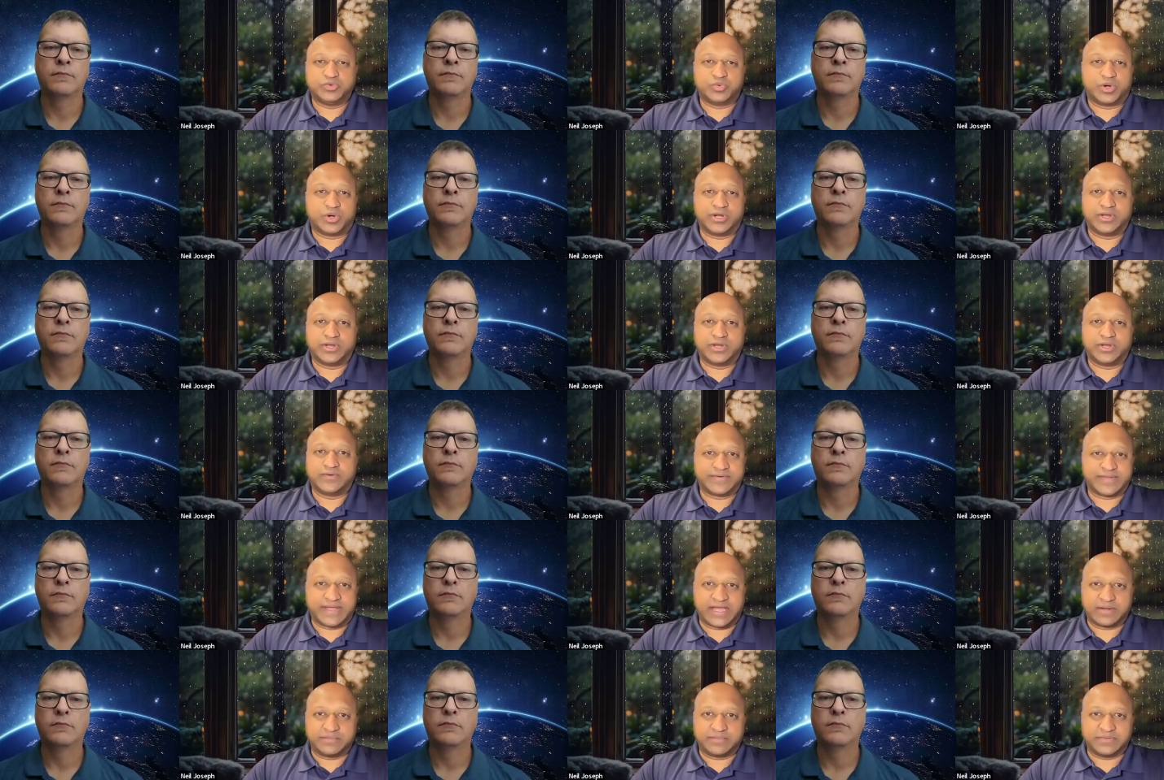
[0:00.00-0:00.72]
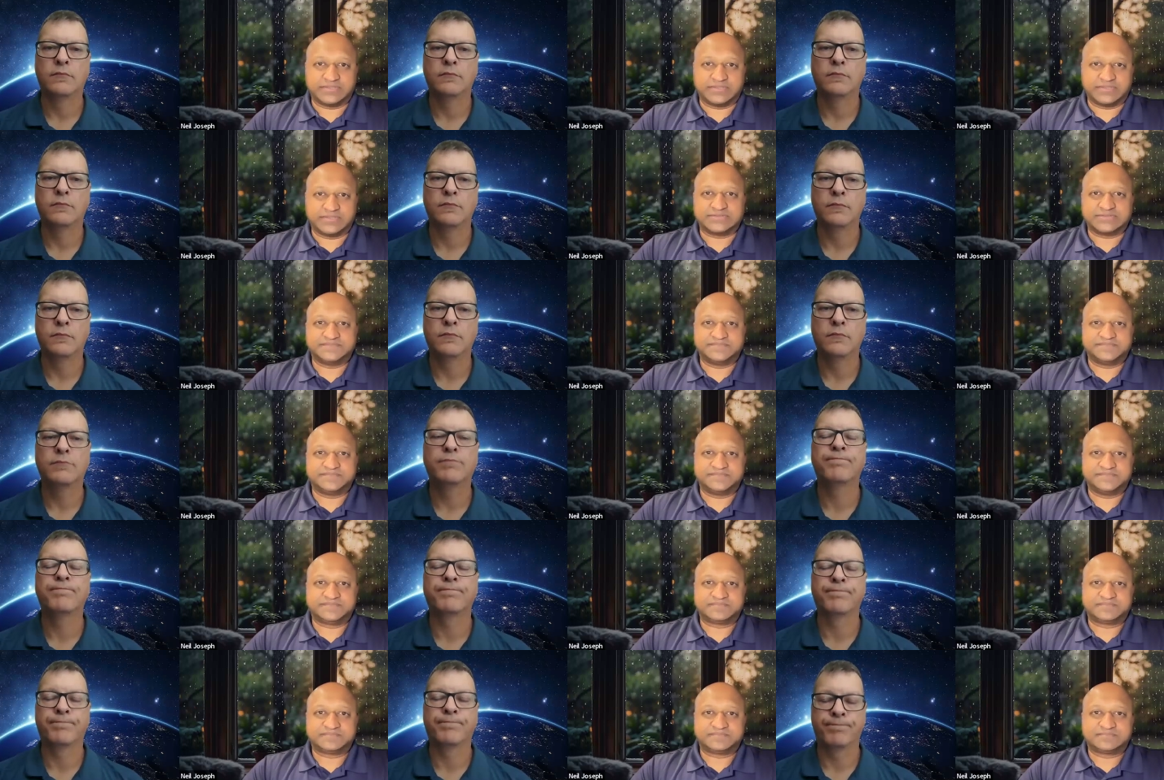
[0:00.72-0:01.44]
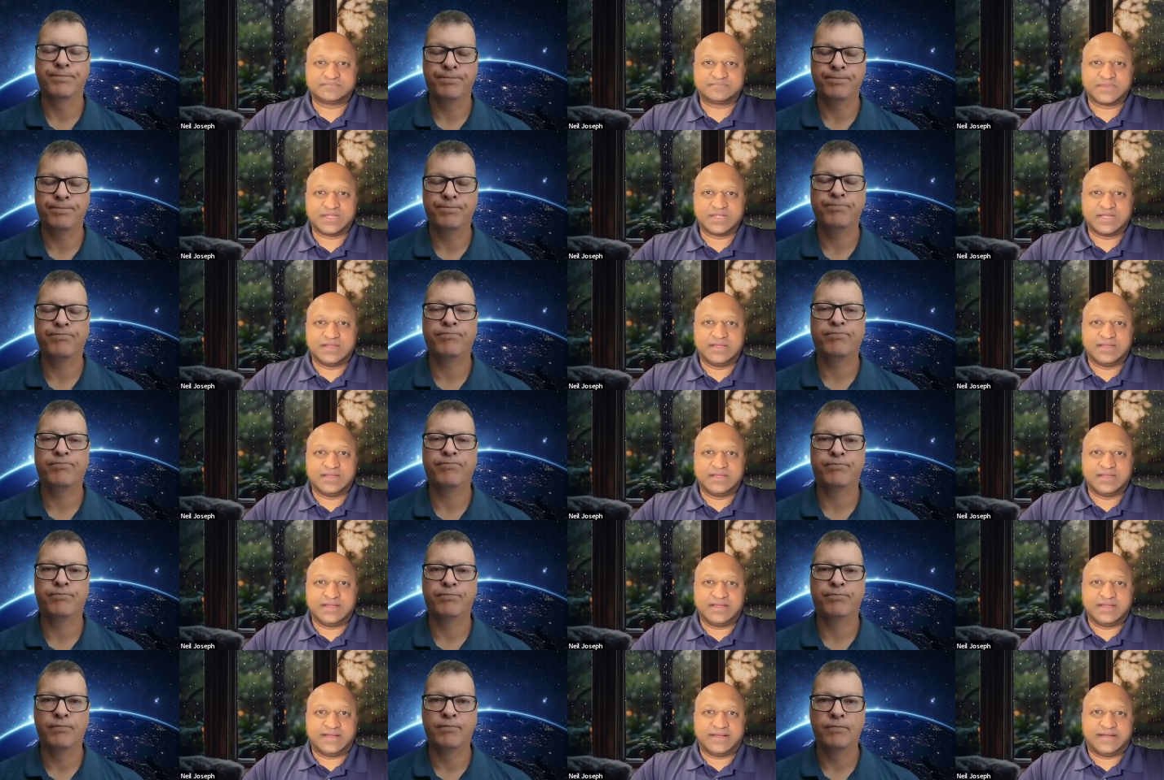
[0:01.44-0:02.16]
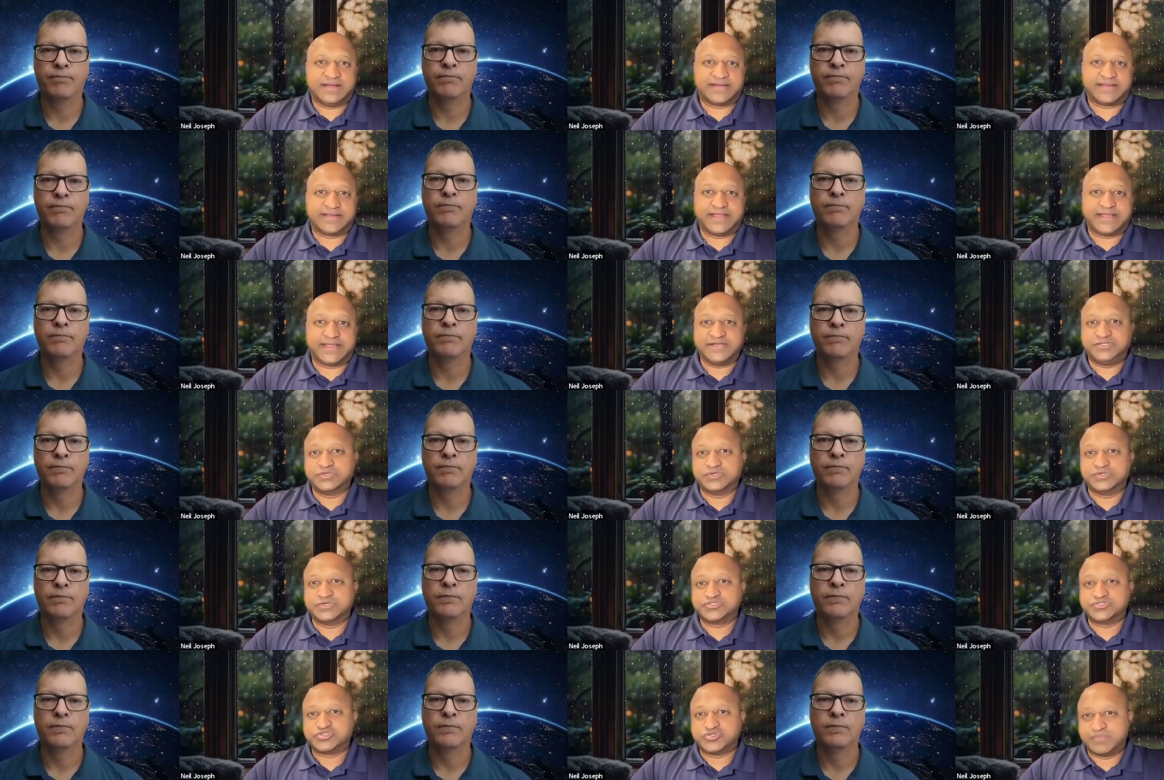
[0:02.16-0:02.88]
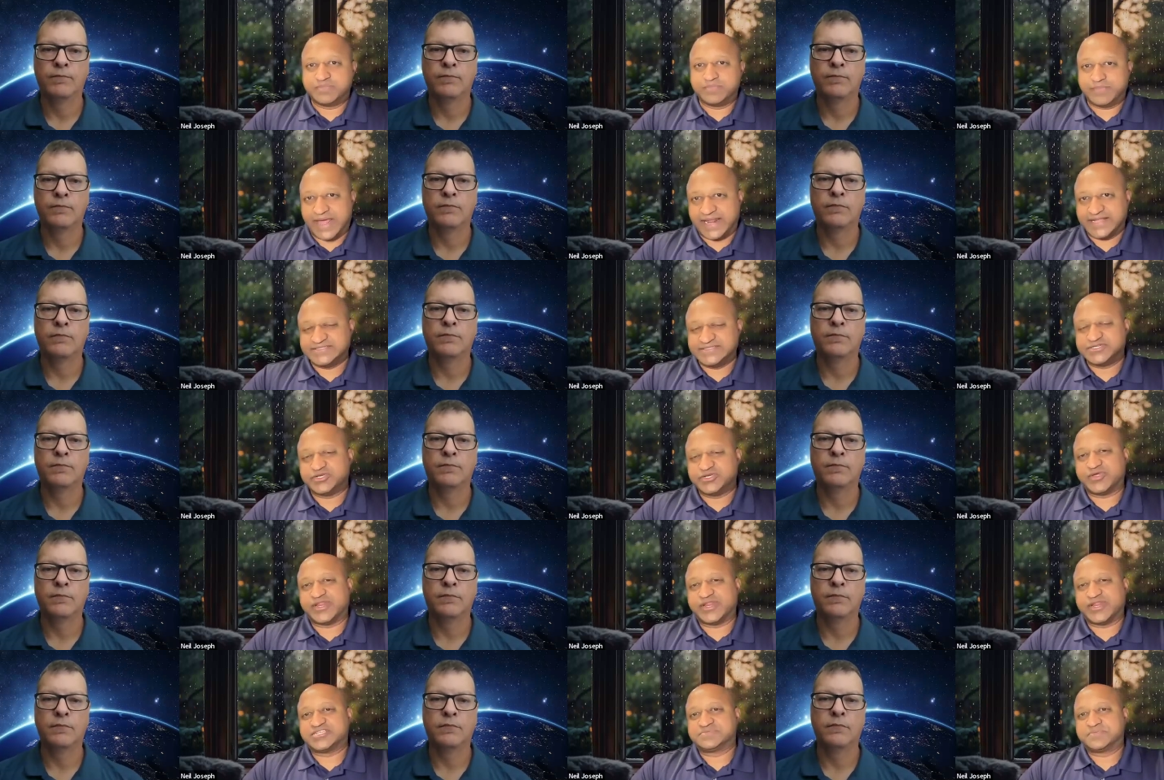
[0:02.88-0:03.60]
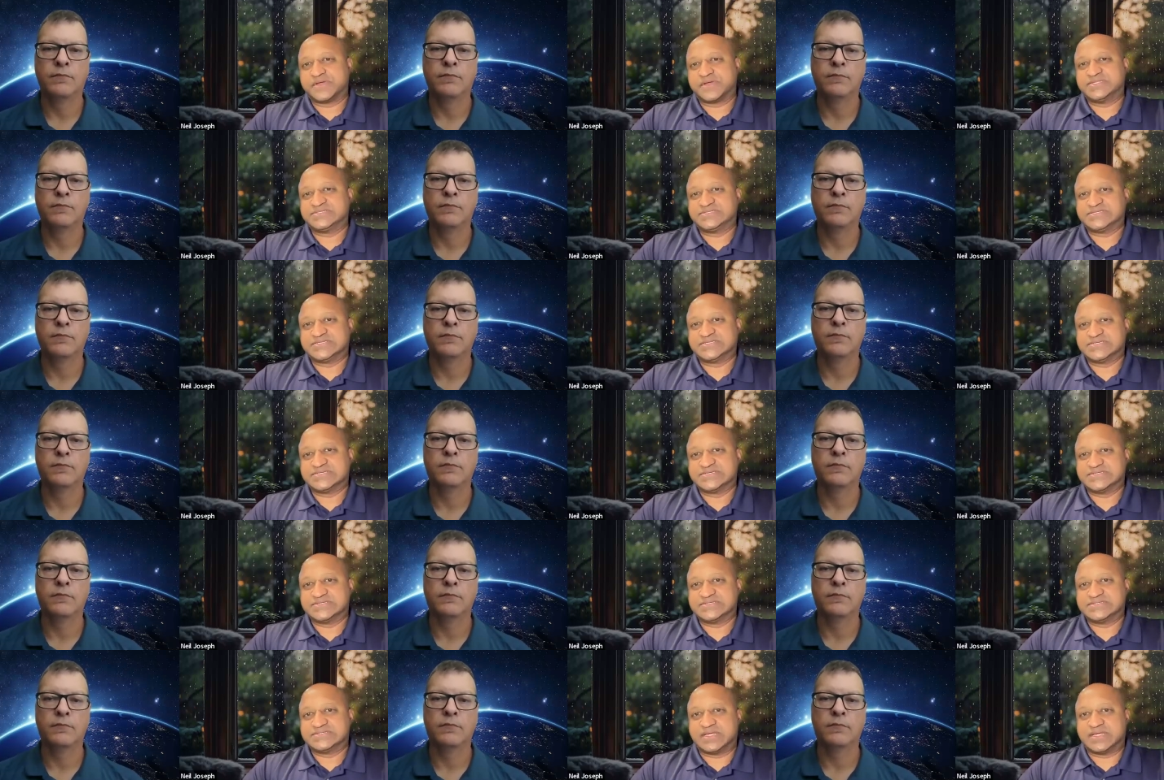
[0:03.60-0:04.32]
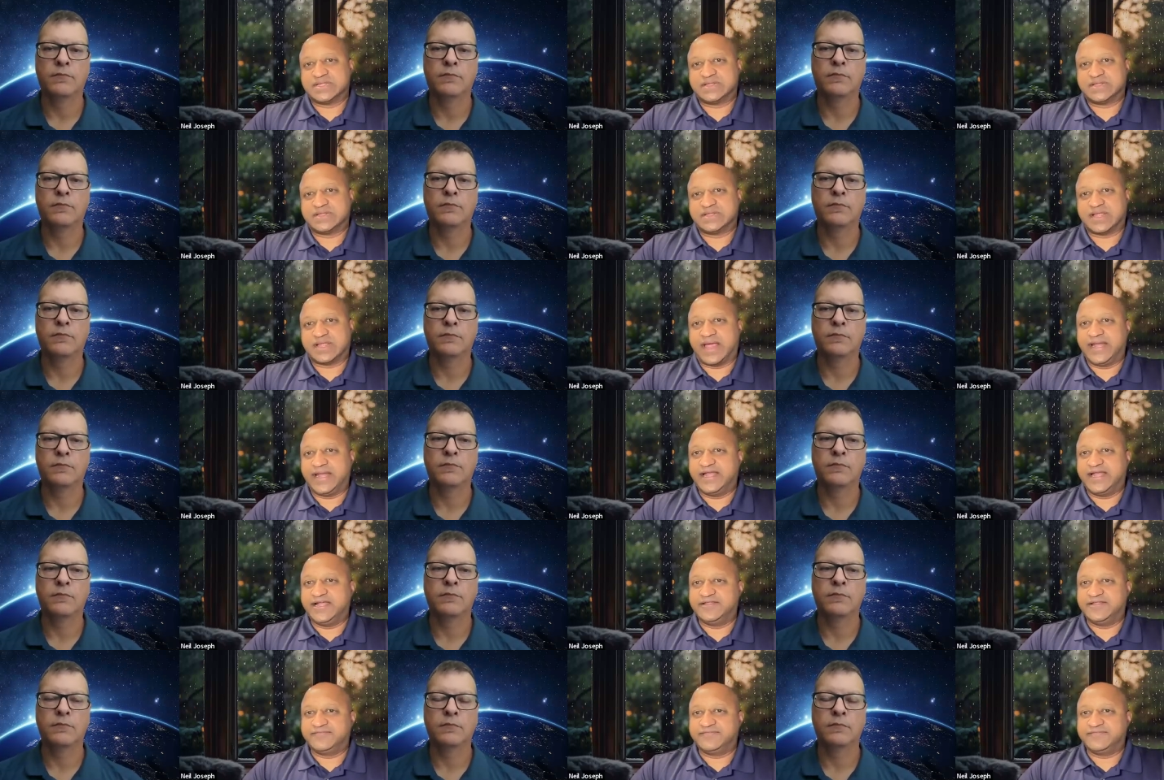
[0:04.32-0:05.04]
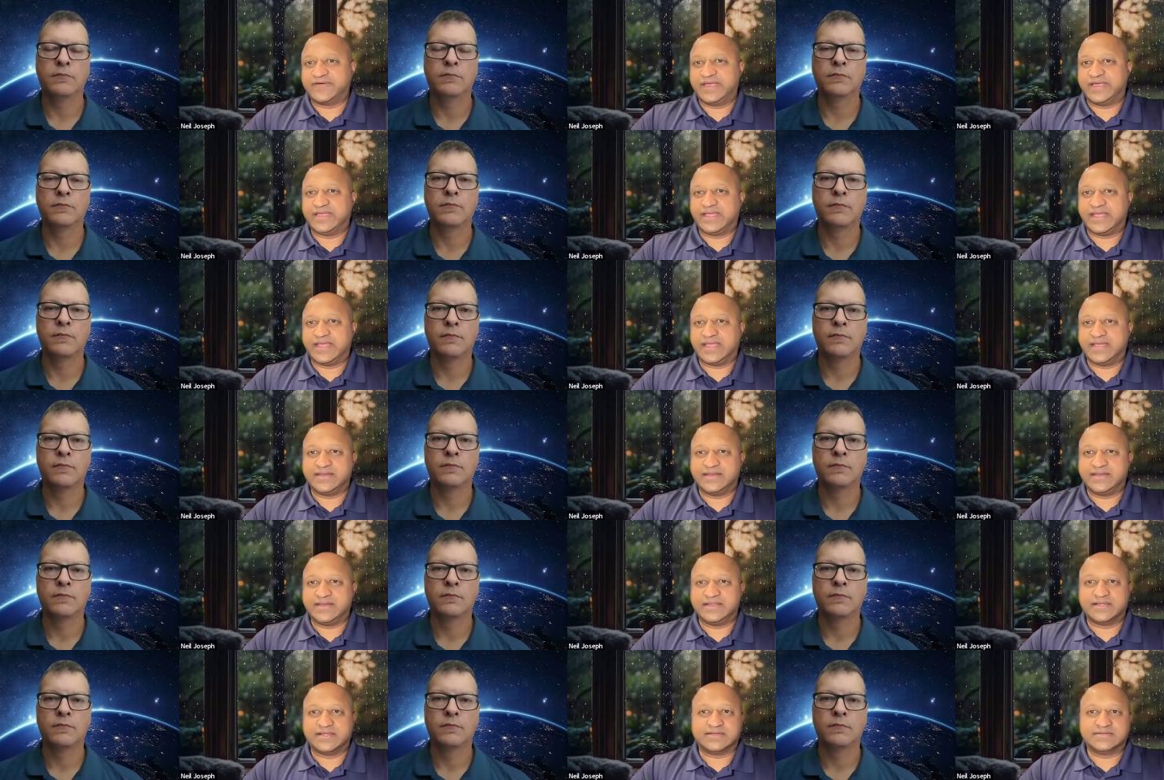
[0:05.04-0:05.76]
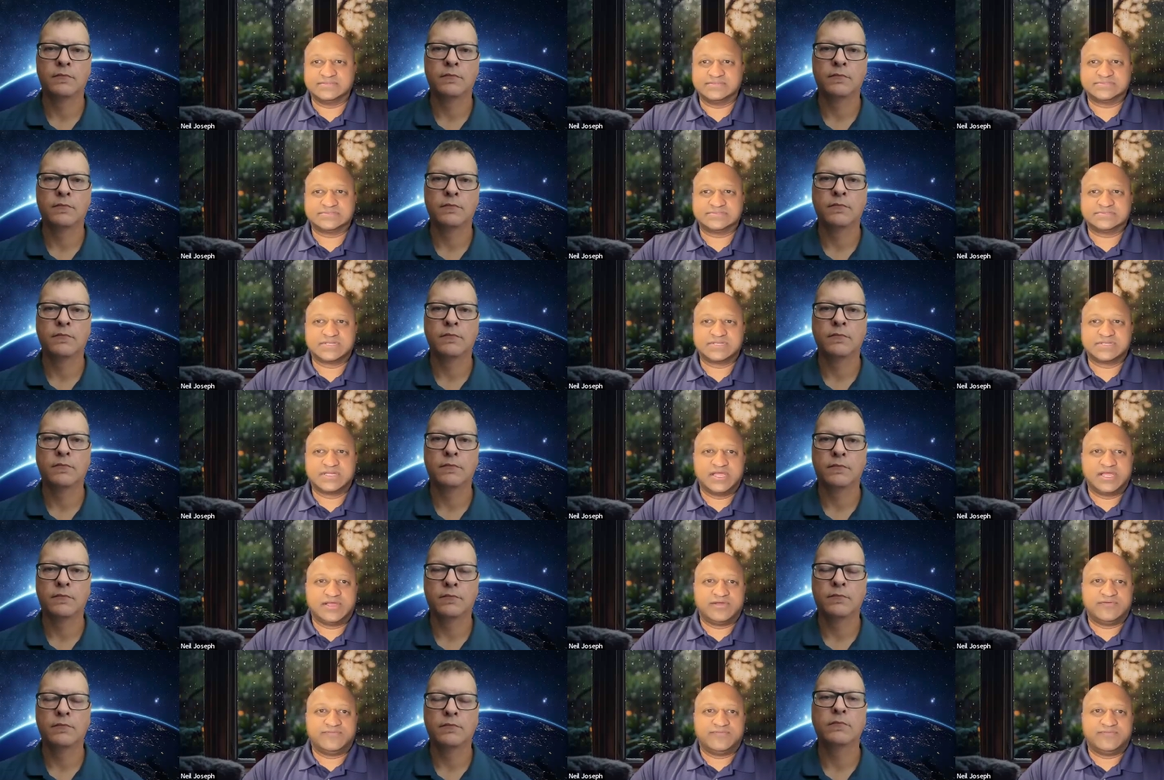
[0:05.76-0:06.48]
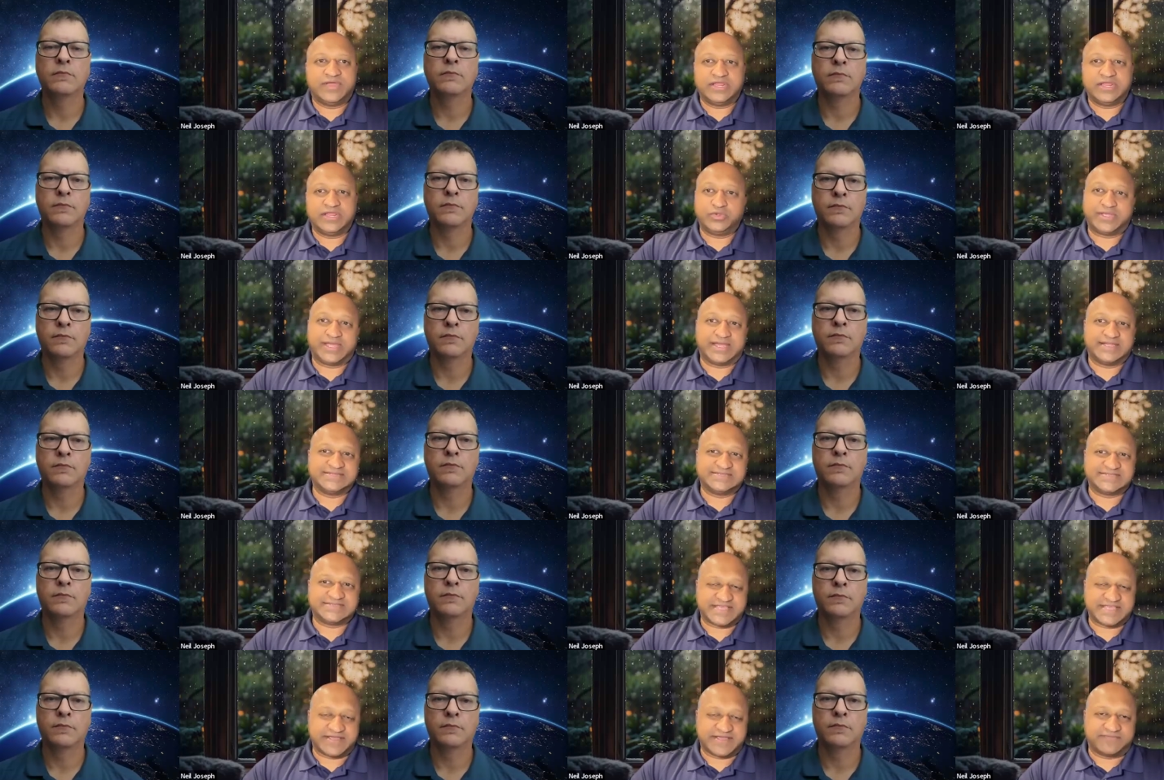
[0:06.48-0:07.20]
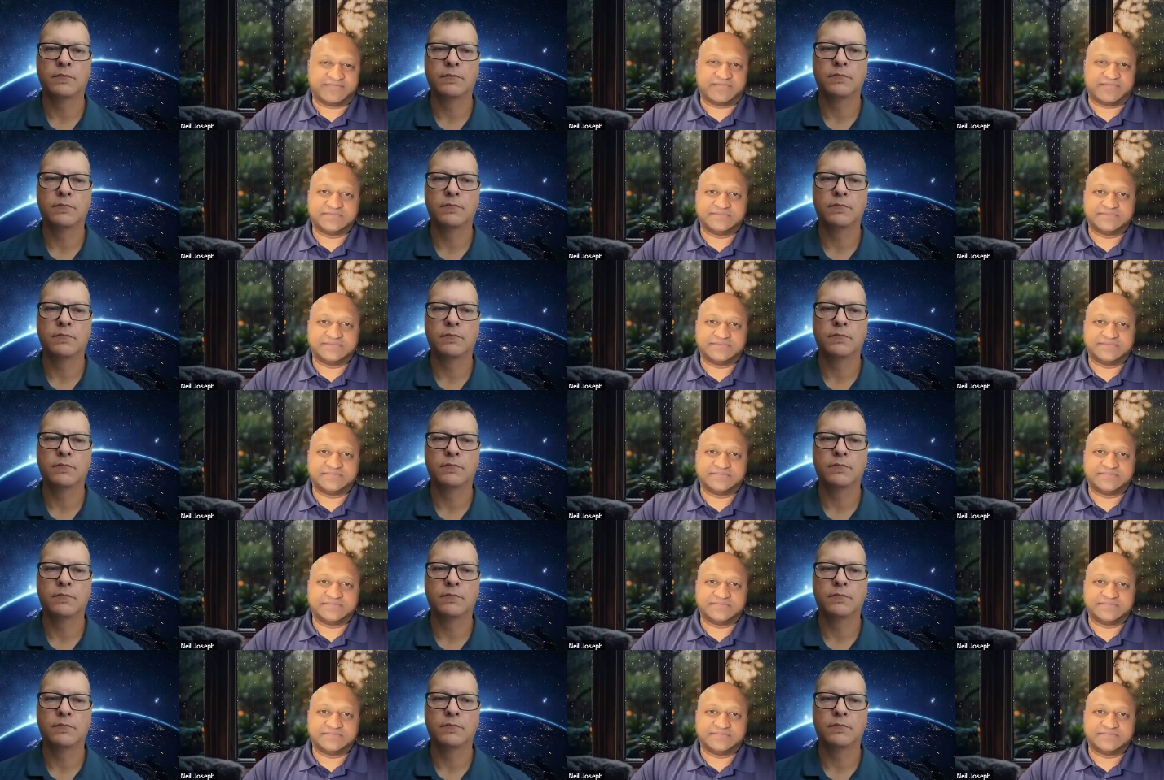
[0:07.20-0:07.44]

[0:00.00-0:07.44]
Speaker 1: you want in retirement. Uh, get used to managing your expenses and identifying areas where you can save.